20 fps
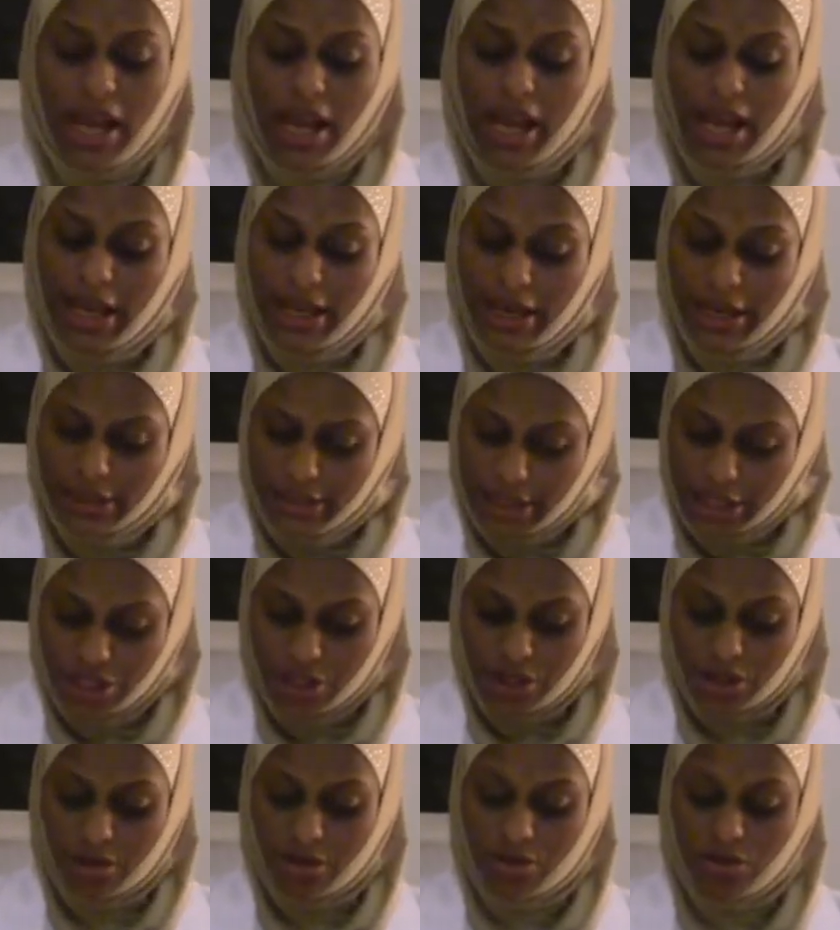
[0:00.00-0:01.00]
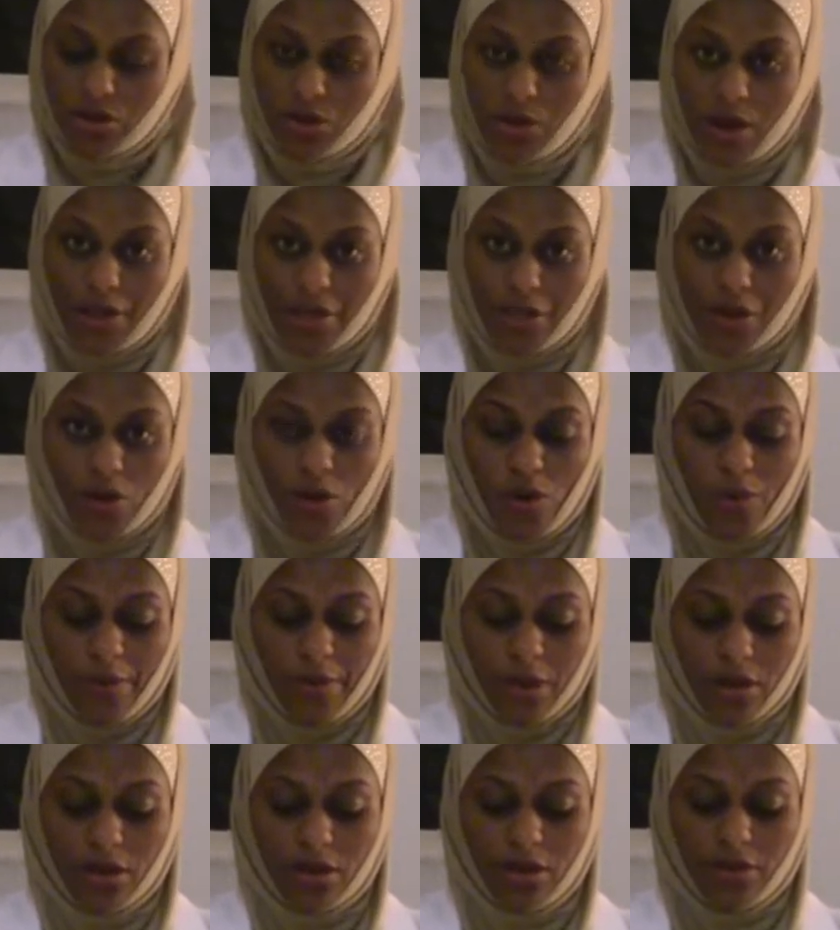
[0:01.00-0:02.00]
In addition to
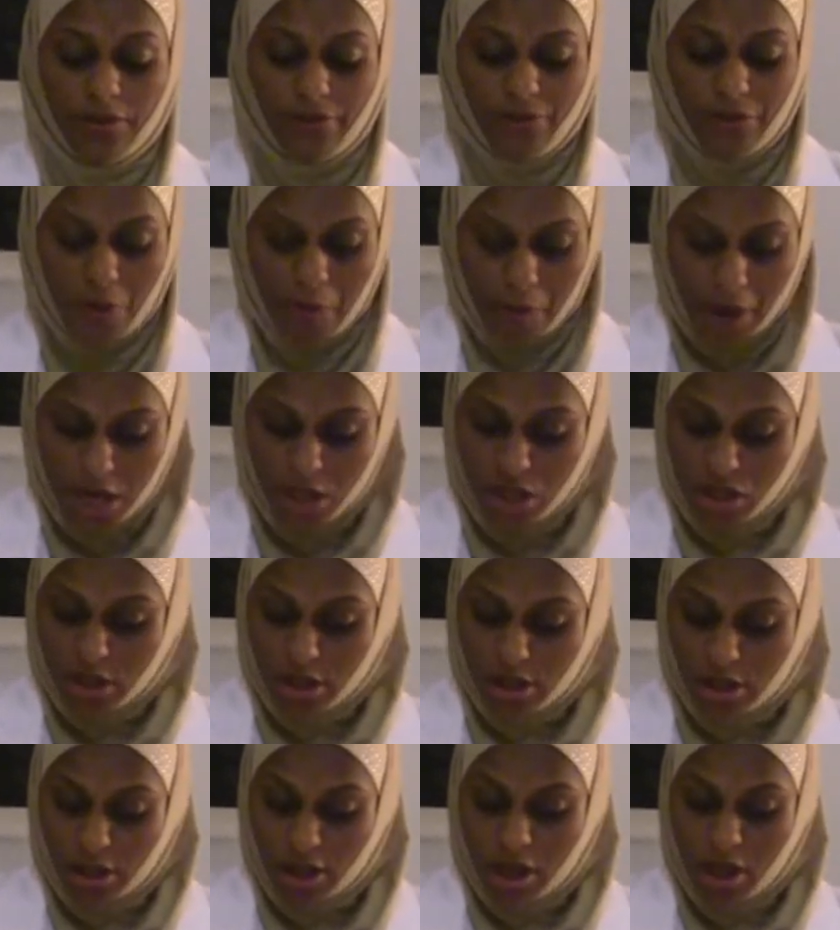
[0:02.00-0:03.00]
atheroma formation,